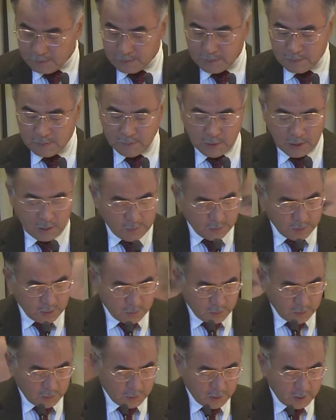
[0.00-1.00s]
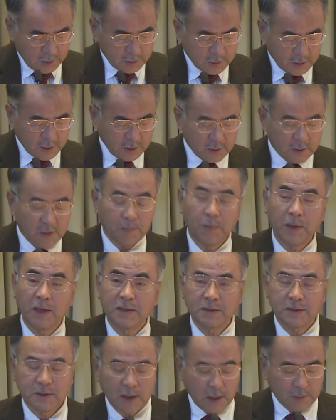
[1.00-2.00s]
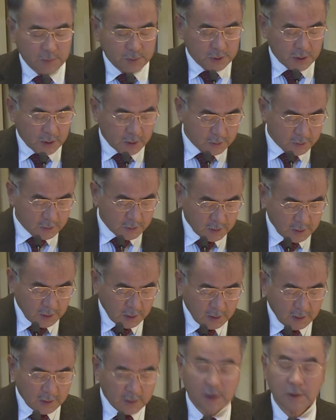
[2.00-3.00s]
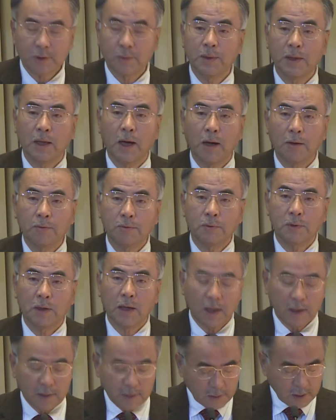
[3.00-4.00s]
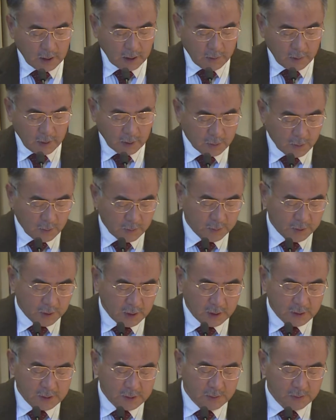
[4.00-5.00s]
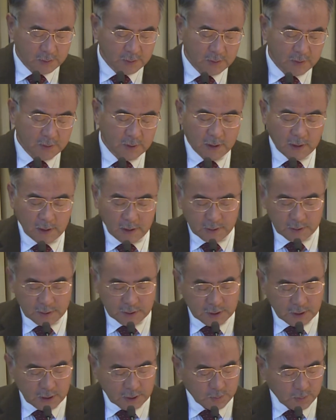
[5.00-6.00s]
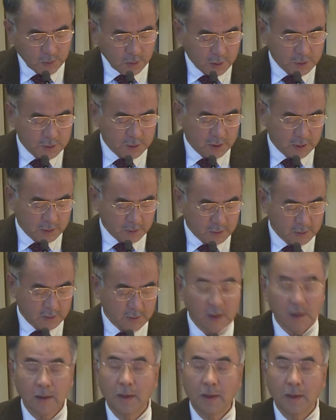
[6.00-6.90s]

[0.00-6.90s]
Well, before entering the main subject, let me outline our comprehensive research project.